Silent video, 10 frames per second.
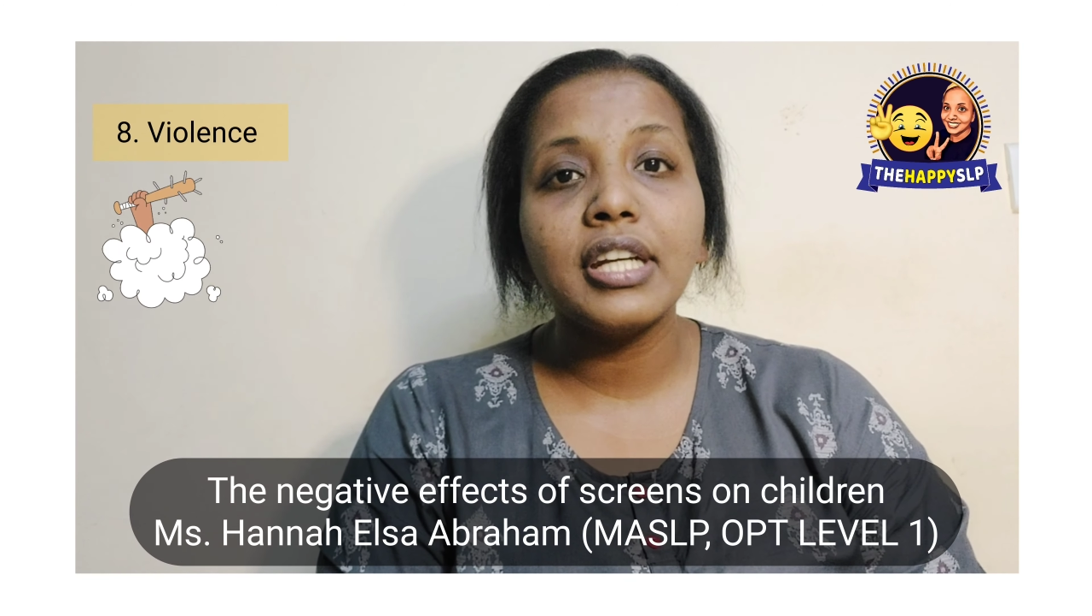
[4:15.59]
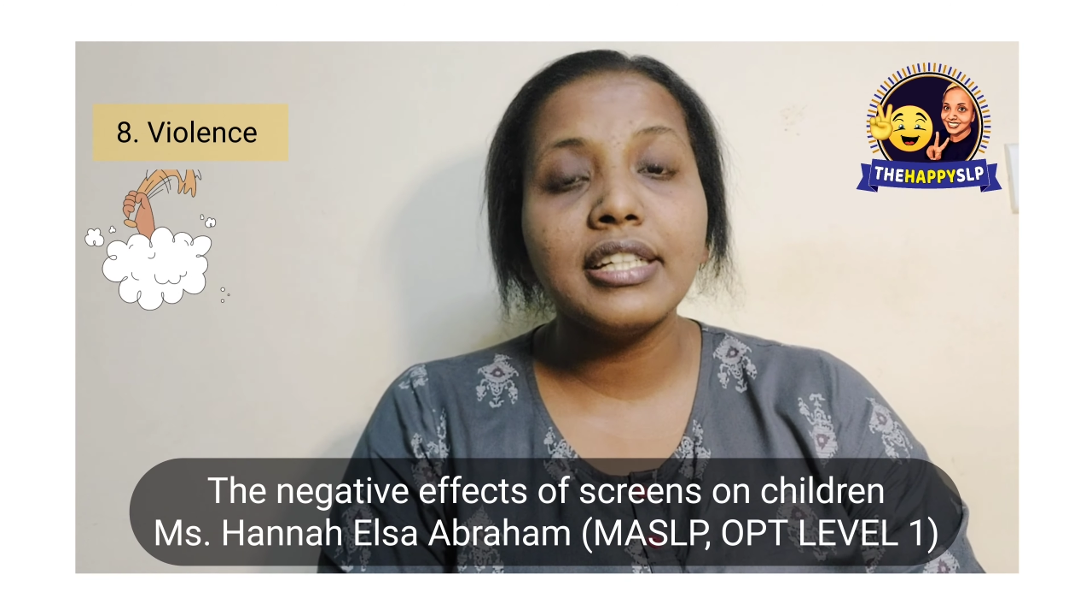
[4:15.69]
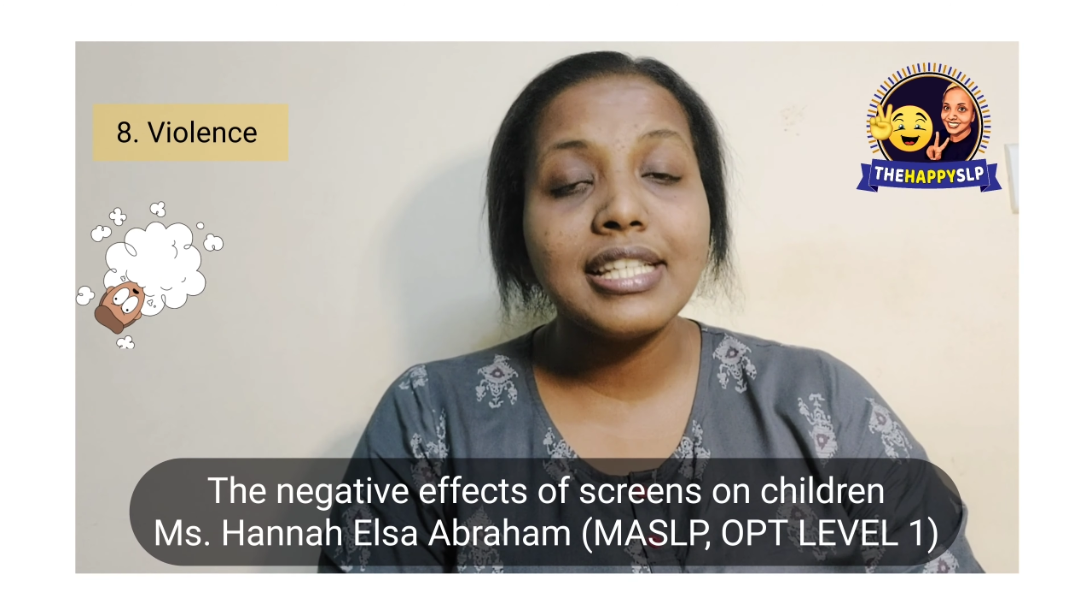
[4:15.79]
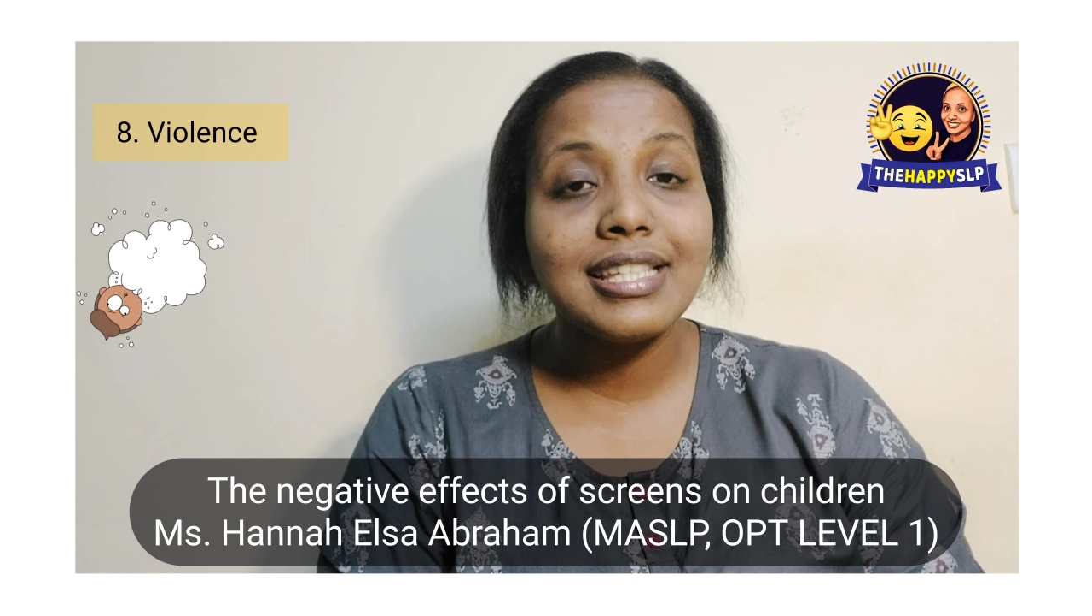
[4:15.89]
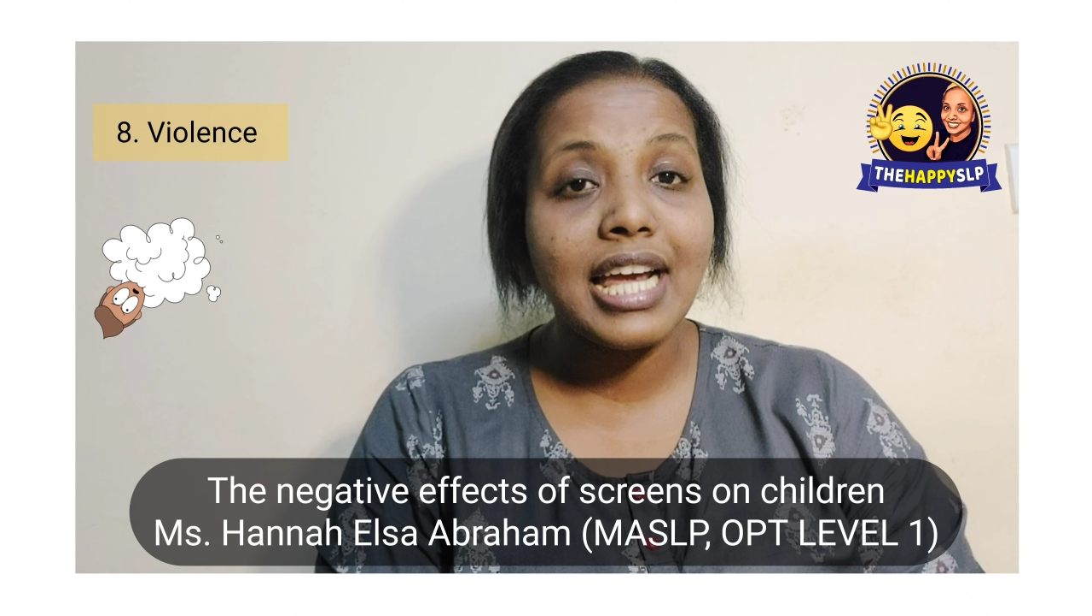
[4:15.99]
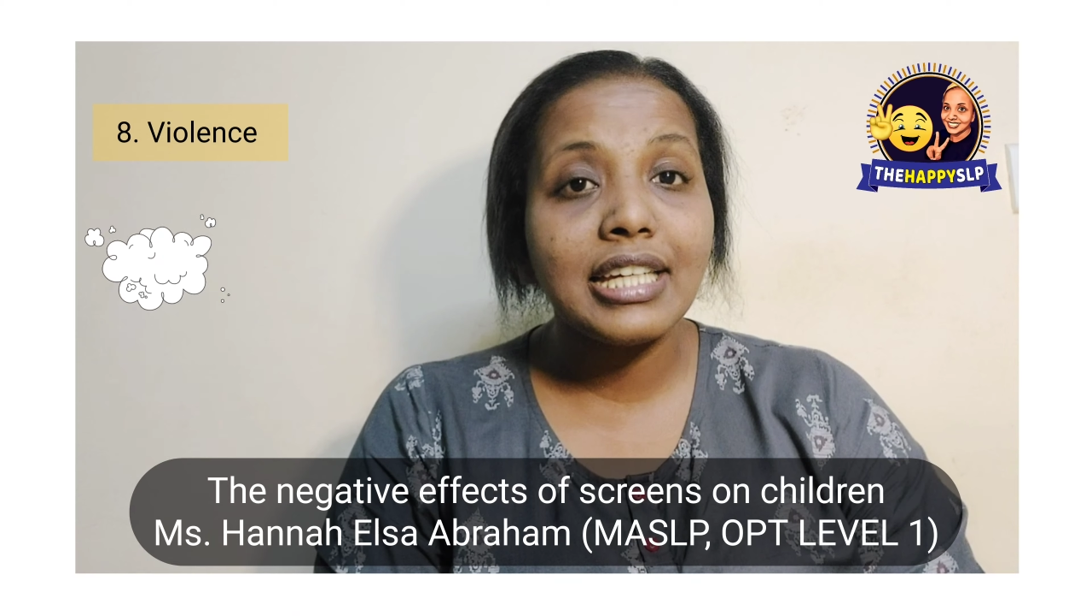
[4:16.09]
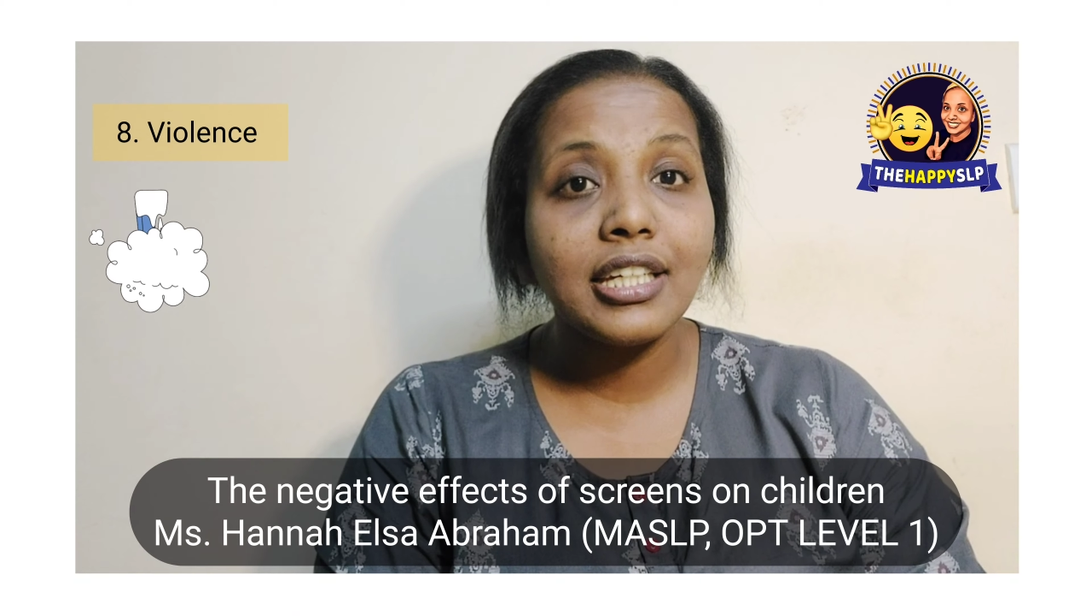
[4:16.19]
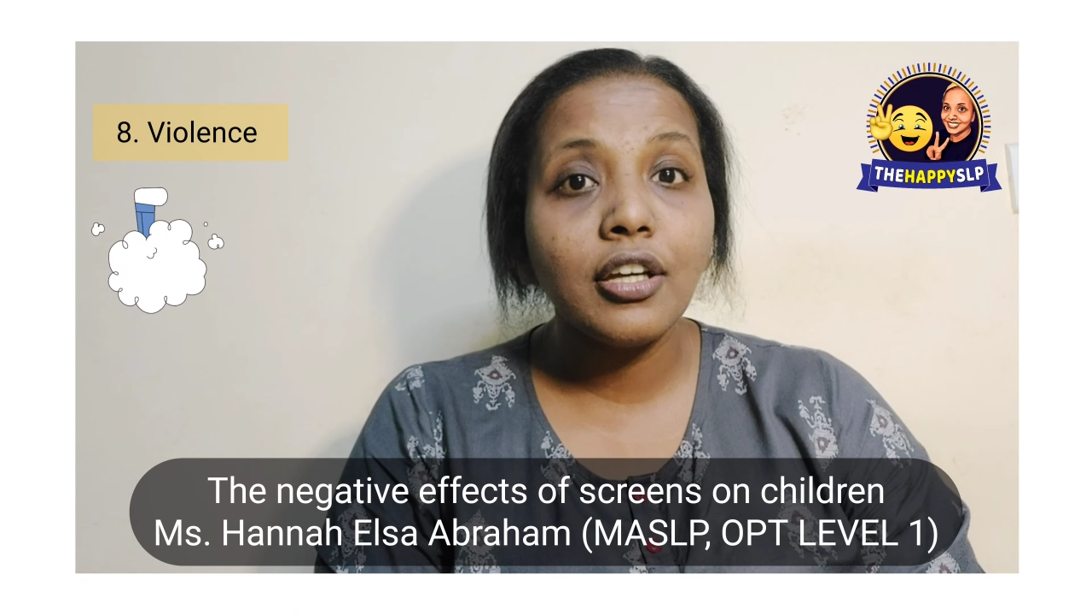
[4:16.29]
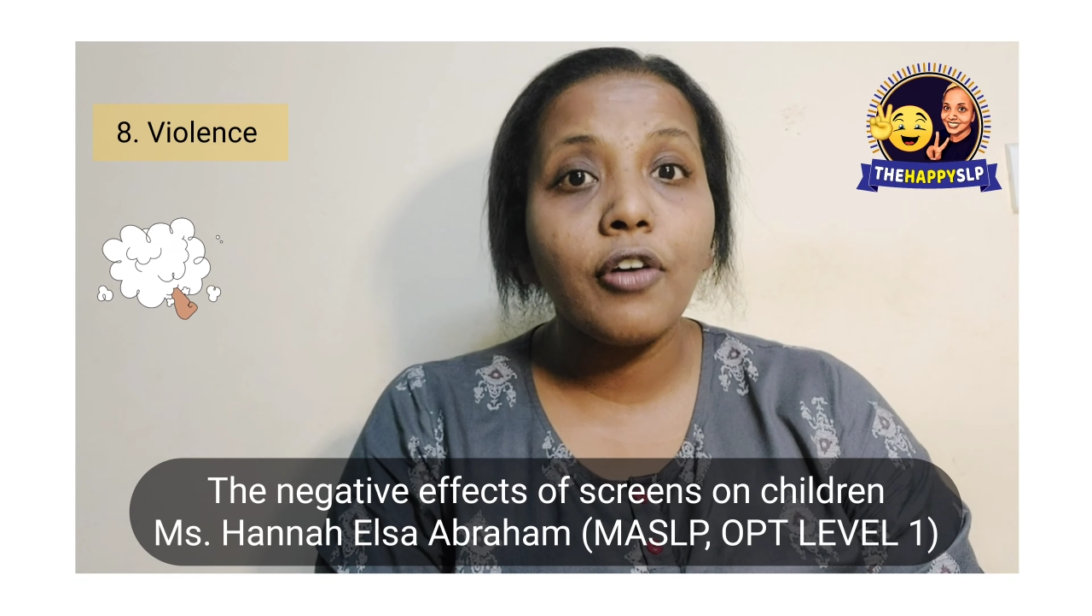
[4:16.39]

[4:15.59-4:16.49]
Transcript: understanding